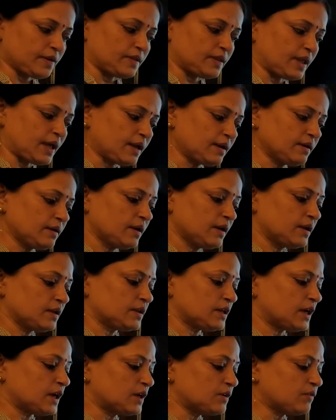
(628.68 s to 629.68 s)
Then
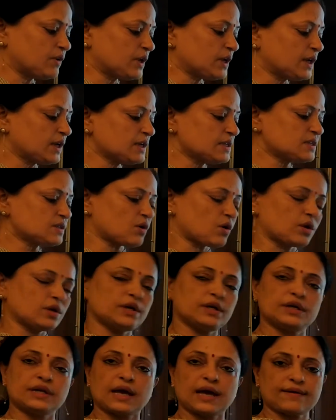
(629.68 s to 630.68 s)
third one is,
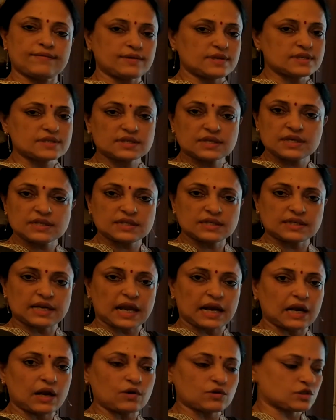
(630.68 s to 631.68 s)
already I have discussed, it
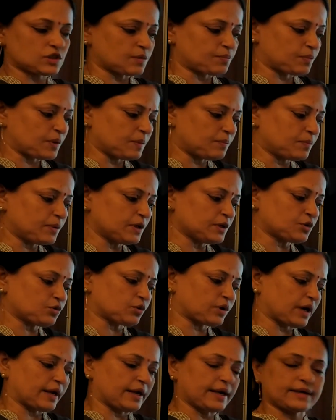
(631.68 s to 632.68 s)
allows the people
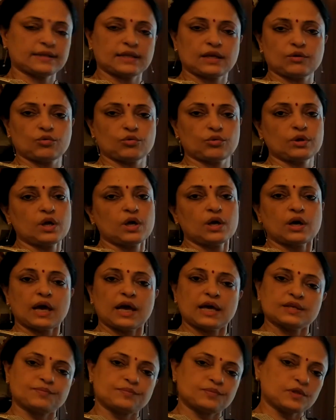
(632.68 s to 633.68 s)
to correct their own,
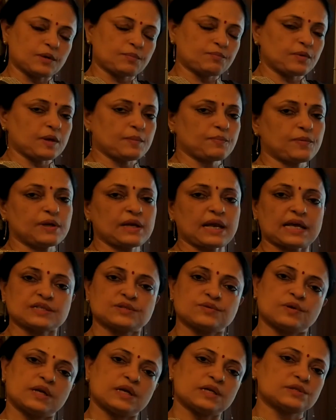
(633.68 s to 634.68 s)
the people
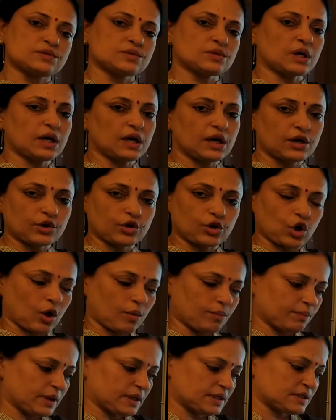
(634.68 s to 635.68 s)
as well as the
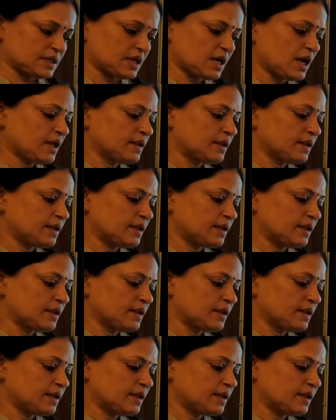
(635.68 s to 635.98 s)
government.